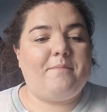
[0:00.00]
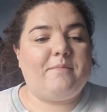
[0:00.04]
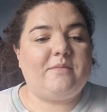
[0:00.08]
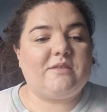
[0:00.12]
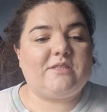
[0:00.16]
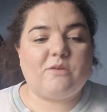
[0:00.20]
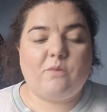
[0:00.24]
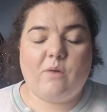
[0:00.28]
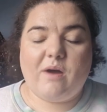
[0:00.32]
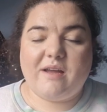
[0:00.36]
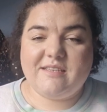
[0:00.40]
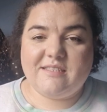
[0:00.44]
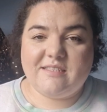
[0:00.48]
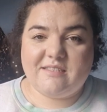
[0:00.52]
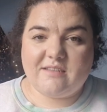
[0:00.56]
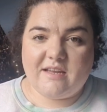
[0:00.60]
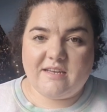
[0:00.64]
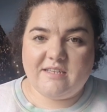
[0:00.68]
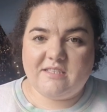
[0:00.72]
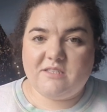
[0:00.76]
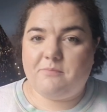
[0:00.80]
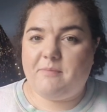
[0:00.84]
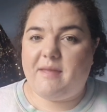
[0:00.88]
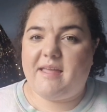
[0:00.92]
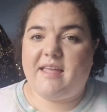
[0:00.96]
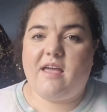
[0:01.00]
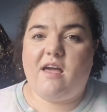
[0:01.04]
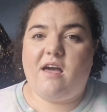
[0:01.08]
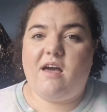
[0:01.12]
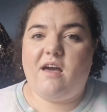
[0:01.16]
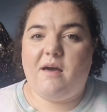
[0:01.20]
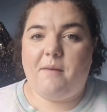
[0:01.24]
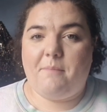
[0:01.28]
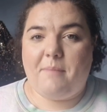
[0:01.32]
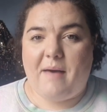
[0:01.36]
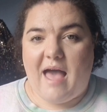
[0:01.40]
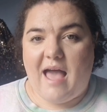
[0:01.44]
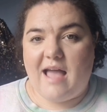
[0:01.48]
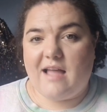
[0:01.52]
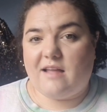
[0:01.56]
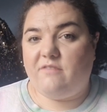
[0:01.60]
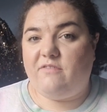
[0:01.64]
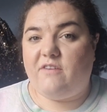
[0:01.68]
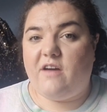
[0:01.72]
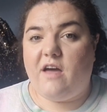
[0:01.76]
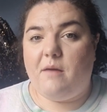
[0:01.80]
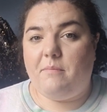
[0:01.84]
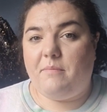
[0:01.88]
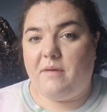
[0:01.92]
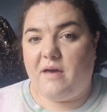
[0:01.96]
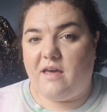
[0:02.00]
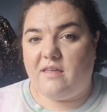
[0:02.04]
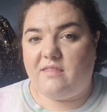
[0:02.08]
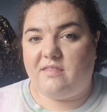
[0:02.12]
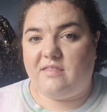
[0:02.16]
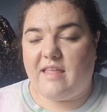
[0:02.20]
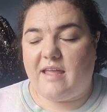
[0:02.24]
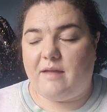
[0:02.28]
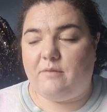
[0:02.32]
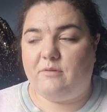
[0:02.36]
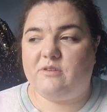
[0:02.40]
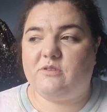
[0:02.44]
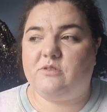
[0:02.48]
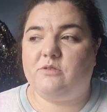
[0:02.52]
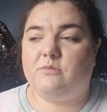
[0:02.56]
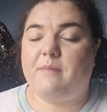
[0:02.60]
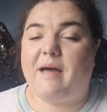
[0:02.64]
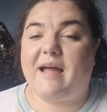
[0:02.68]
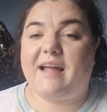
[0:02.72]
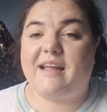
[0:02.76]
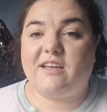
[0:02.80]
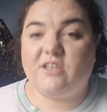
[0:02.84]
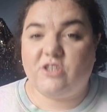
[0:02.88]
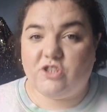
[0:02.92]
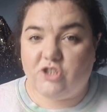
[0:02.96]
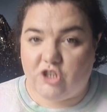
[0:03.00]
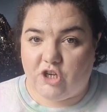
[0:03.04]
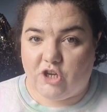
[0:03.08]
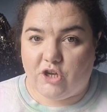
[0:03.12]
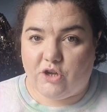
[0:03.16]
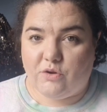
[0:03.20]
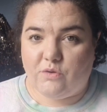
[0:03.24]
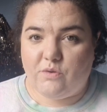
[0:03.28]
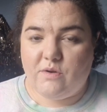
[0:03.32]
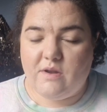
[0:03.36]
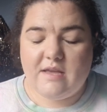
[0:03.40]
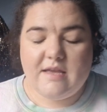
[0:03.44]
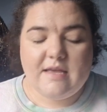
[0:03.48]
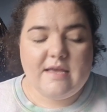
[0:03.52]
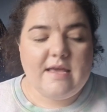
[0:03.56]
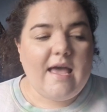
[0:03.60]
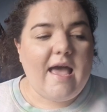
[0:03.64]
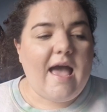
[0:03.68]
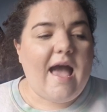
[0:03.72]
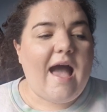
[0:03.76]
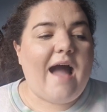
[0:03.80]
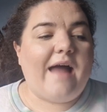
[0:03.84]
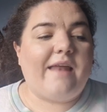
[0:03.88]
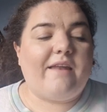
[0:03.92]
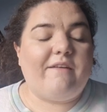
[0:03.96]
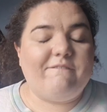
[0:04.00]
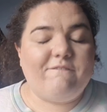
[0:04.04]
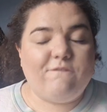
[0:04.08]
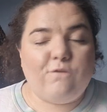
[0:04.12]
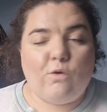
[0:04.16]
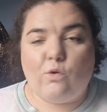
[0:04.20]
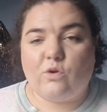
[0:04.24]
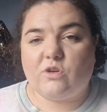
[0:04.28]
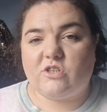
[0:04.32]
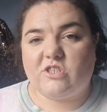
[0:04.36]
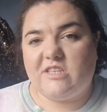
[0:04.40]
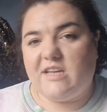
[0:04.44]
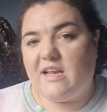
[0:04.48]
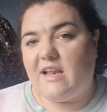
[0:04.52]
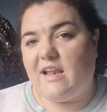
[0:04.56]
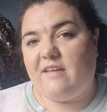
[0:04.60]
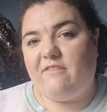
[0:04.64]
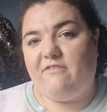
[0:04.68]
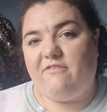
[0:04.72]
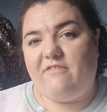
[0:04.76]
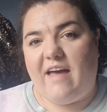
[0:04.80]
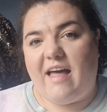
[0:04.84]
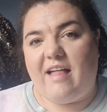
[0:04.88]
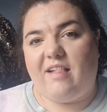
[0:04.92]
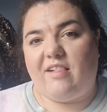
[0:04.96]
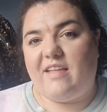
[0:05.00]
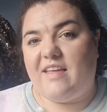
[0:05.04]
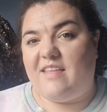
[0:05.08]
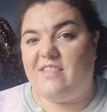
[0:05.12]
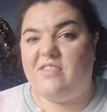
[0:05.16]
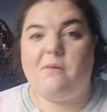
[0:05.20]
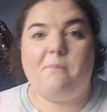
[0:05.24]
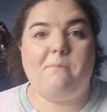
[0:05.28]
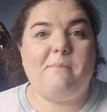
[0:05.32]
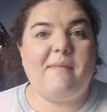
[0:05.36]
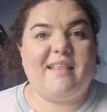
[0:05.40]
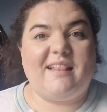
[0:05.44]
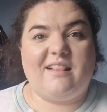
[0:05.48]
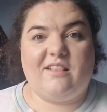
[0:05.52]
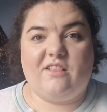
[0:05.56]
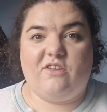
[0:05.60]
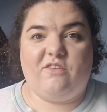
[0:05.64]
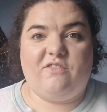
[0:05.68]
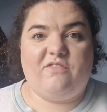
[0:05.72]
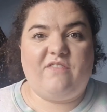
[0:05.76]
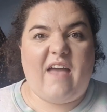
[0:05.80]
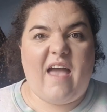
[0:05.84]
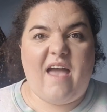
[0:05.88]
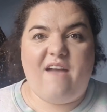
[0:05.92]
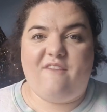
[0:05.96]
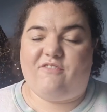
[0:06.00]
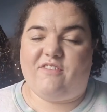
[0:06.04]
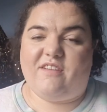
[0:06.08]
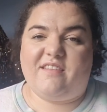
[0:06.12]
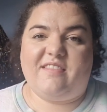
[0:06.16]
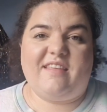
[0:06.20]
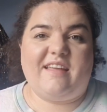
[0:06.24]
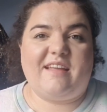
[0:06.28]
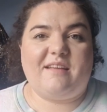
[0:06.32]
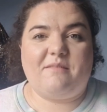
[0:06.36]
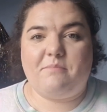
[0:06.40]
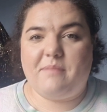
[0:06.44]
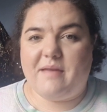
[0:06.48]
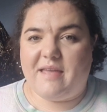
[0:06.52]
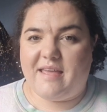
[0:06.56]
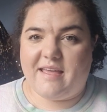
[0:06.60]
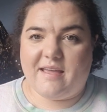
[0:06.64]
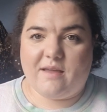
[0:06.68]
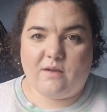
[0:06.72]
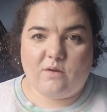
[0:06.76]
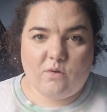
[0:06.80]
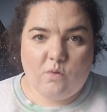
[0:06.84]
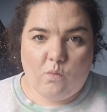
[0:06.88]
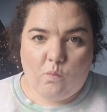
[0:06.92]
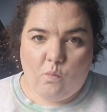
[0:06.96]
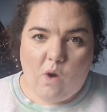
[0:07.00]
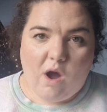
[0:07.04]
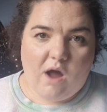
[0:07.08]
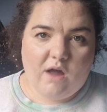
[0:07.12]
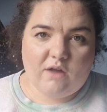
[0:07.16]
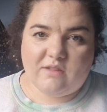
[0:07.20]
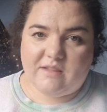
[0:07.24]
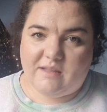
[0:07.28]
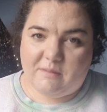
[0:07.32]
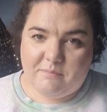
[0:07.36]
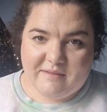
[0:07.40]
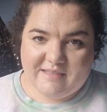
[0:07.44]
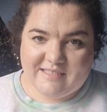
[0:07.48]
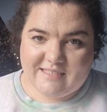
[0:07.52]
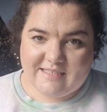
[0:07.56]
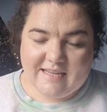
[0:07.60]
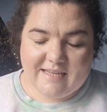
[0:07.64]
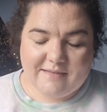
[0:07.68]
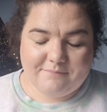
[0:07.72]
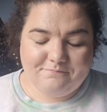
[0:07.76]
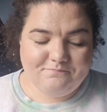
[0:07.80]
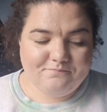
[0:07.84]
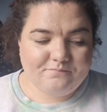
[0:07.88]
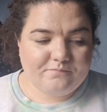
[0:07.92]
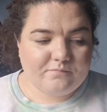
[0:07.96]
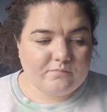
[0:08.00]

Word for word: So I decided to make her a bag for her birthday, which was back in June, and unfortunately fell in the middle of everything being wildly busy.